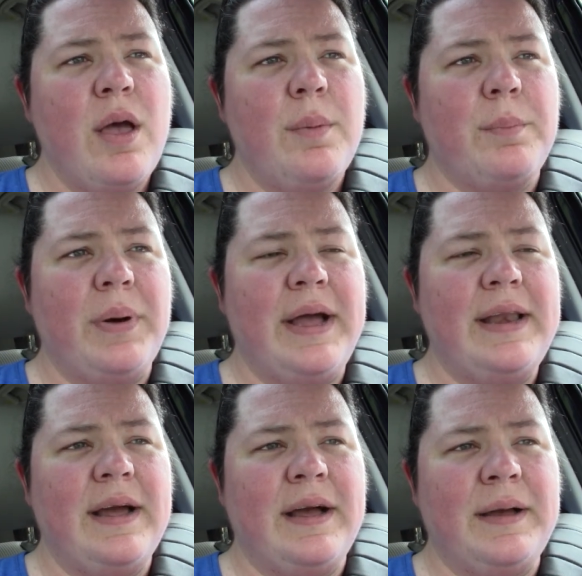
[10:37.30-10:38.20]

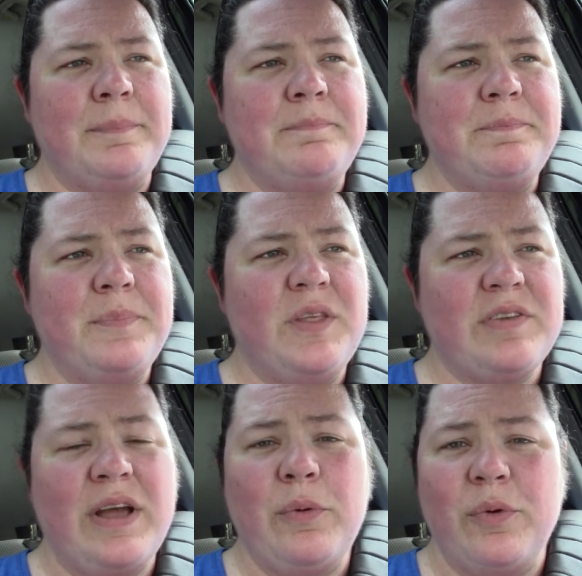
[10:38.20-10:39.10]
But um, this
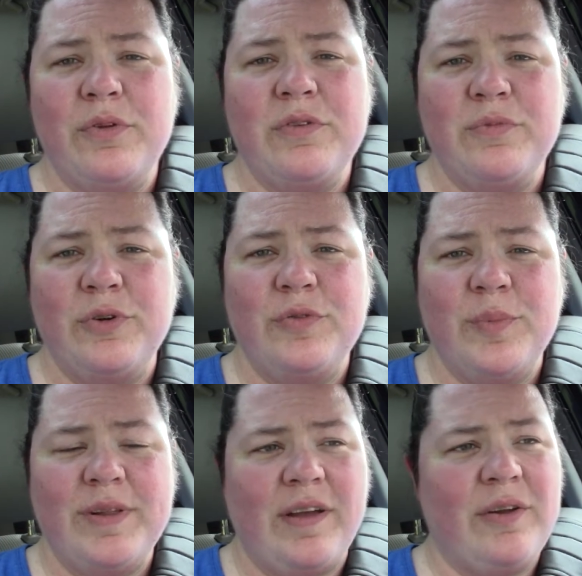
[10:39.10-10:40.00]
guy ordered some food from
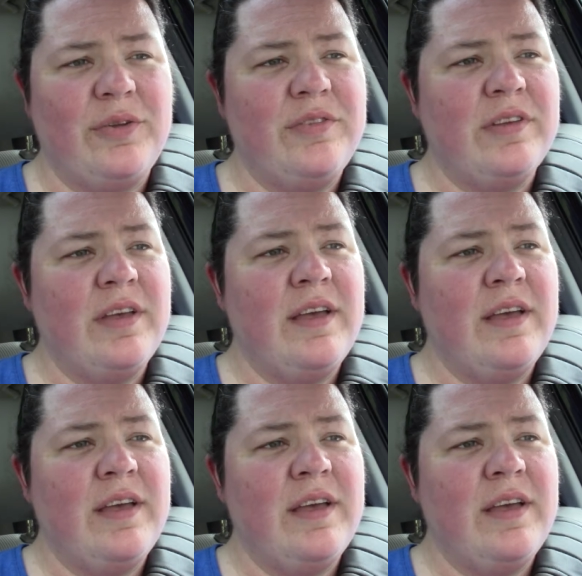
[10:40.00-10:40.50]
McDonald's.